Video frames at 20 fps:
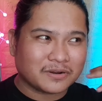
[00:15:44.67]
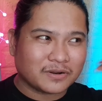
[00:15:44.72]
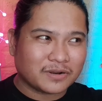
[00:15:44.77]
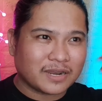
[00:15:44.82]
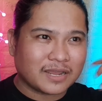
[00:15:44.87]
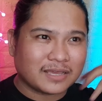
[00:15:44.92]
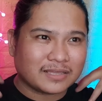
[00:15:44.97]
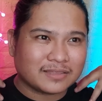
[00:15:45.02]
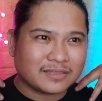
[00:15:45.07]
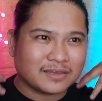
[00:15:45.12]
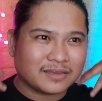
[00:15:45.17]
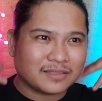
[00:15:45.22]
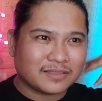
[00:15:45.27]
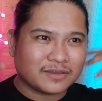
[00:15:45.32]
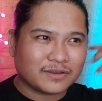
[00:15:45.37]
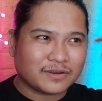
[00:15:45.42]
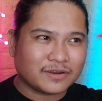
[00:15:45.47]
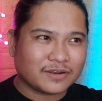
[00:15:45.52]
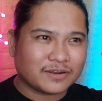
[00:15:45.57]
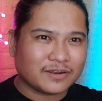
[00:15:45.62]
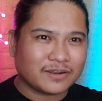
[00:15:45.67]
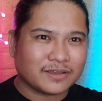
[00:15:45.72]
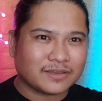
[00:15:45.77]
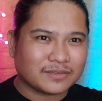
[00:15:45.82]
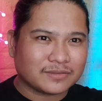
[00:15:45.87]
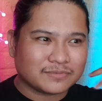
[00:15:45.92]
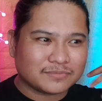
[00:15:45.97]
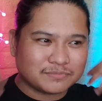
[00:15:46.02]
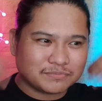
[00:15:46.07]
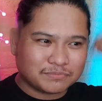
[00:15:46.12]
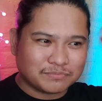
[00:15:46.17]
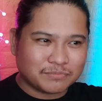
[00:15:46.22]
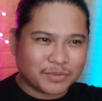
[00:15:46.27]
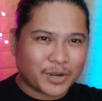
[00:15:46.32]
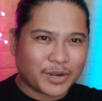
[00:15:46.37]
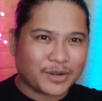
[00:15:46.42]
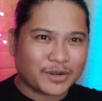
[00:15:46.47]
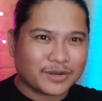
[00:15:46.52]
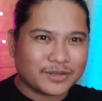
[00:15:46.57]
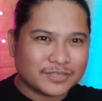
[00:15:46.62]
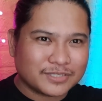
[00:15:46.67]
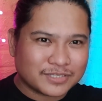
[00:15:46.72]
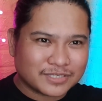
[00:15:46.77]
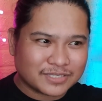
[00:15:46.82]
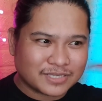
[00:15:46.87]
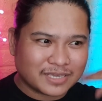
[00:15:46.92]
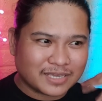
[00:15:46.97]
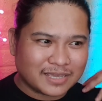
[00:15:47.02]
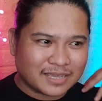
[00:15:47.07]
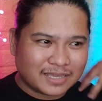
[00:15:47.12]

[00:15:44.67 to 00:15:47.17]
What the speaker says: or like there are like birds